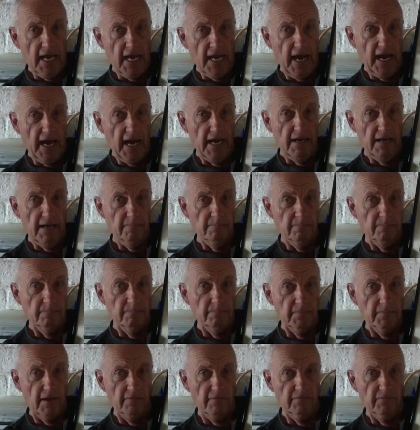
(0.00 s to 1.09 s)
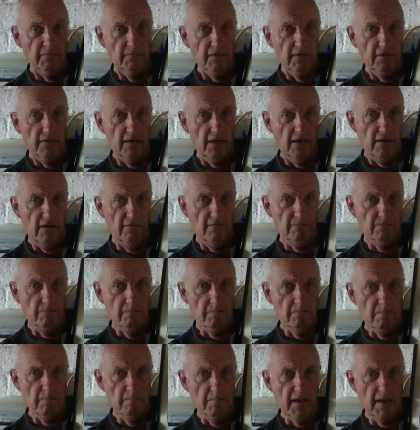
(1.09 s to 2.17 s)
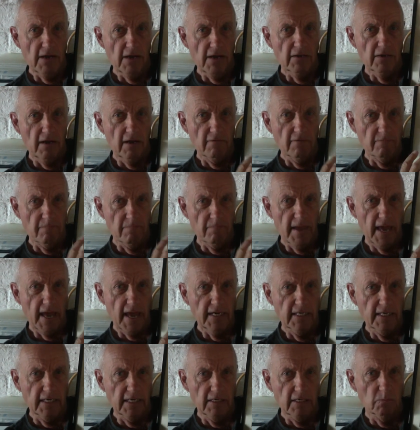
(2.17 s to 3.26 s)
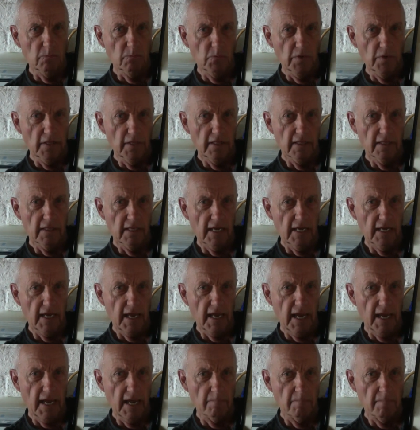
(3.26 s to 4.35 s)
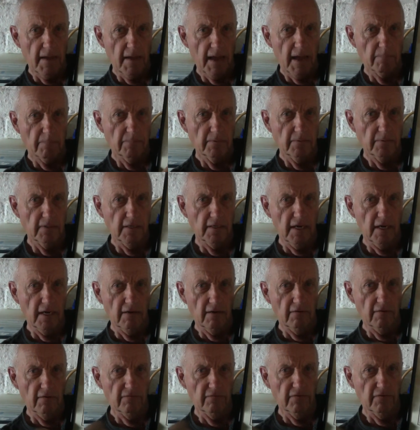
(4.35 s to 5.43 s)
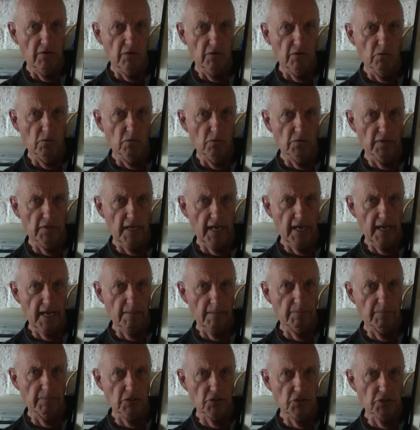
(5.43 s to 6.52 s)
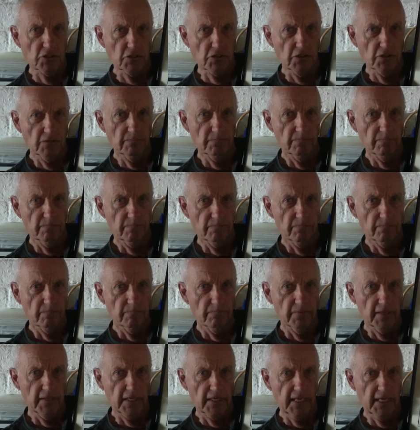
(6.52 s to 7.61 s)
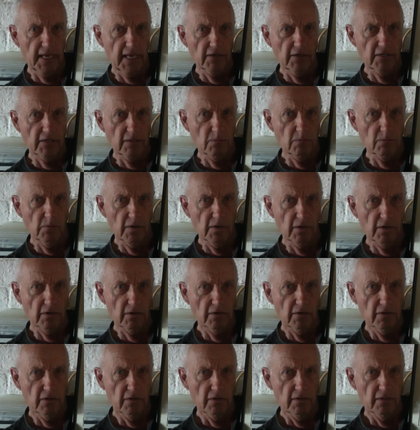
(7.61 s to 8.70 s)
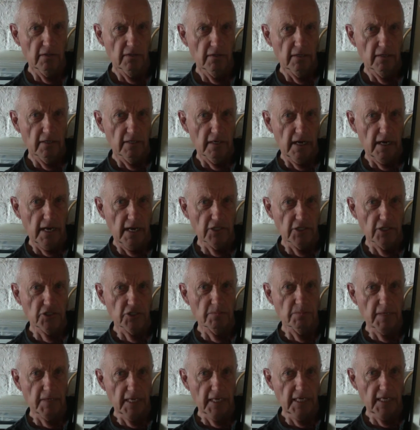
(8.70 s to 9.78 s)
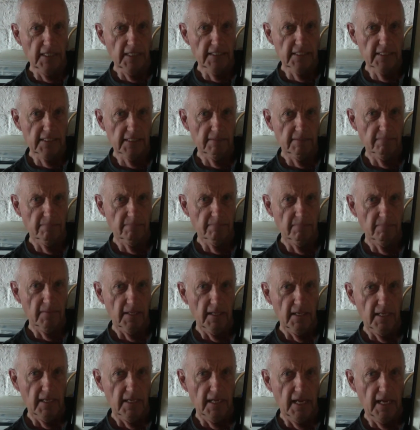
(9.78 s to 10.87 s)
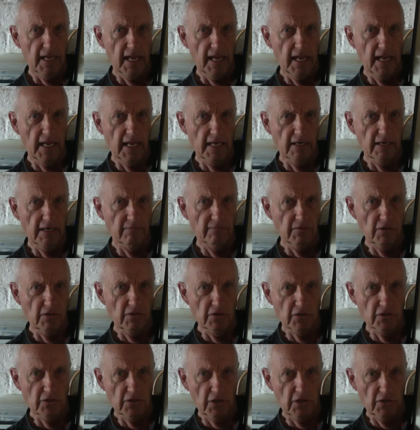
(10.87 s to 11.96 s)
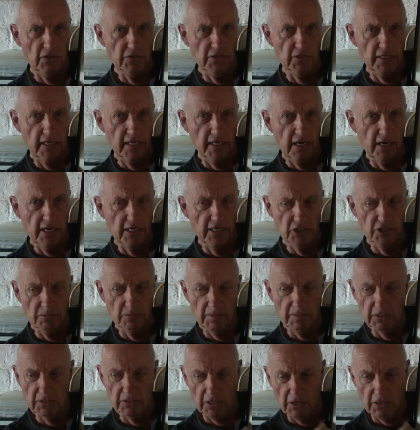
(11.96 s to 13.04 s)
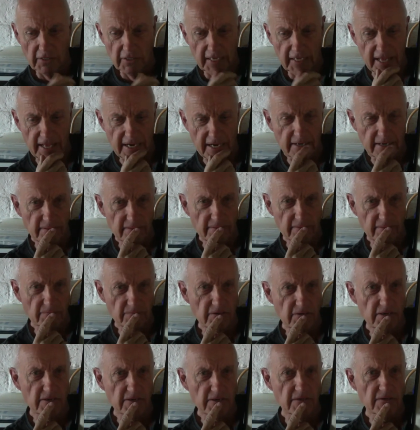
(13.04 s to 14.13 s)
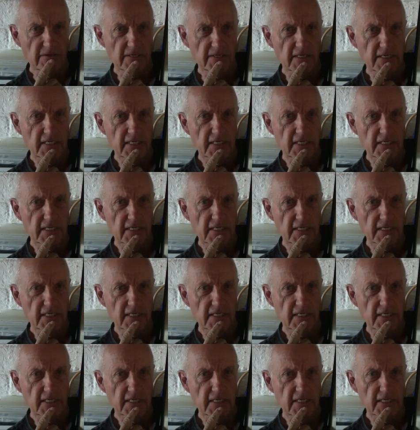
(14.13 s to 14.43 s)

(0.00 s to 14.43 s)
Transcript: I've matted it with a map of Northamptonshire, the county where Isham is. And if you look closely, Isham is located on the road